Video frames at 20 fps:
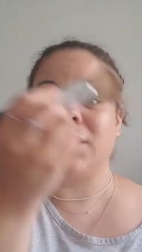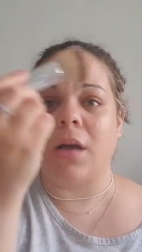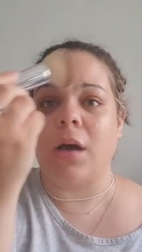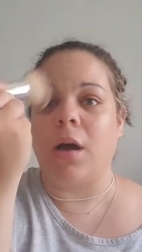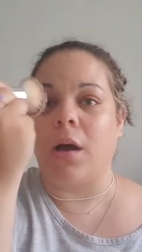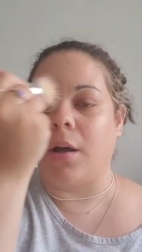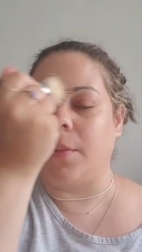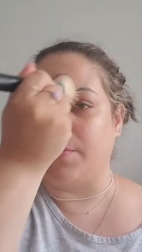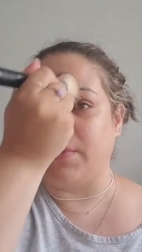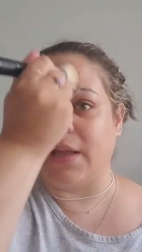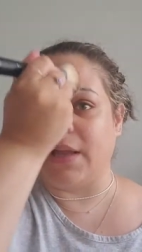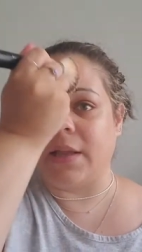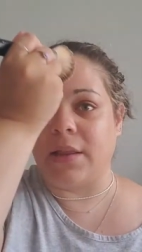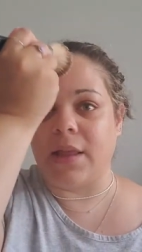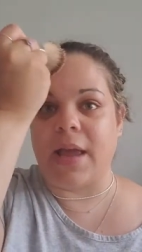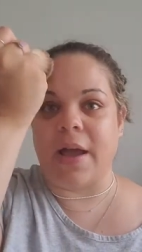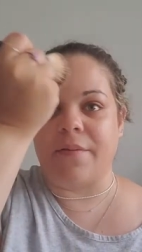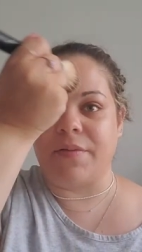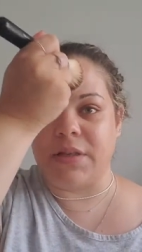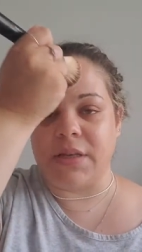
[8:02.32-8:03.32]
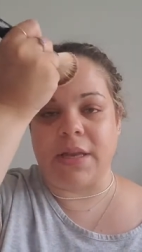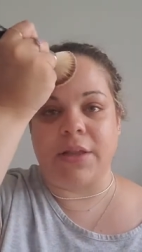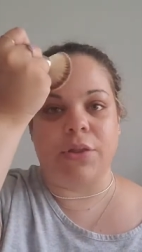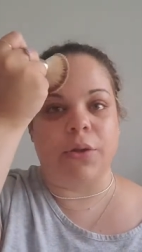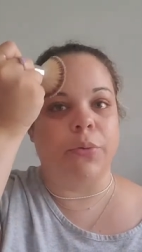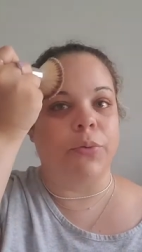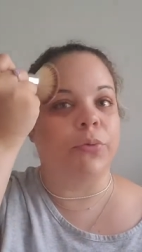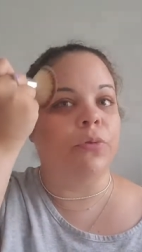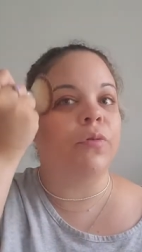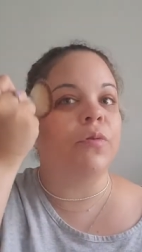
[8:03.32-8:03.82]
up, like they have to get
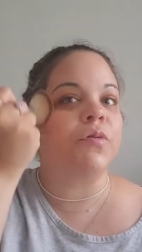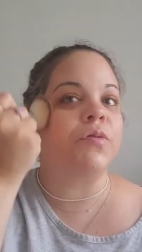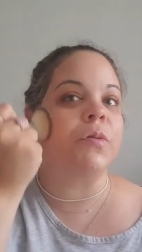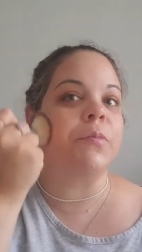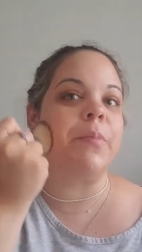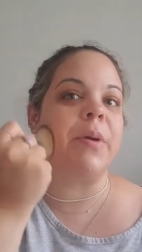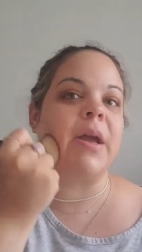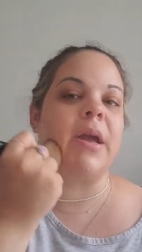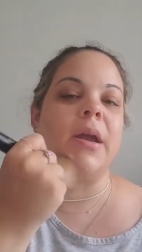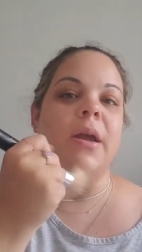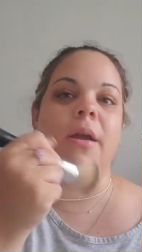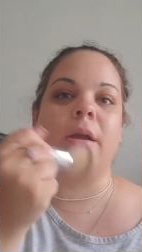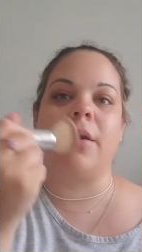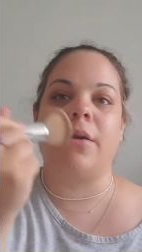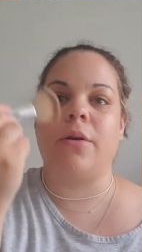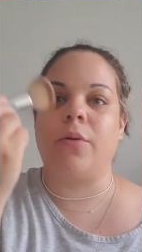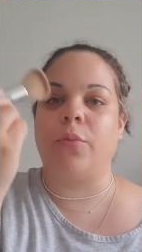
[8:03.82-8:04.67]
their roofs repaired,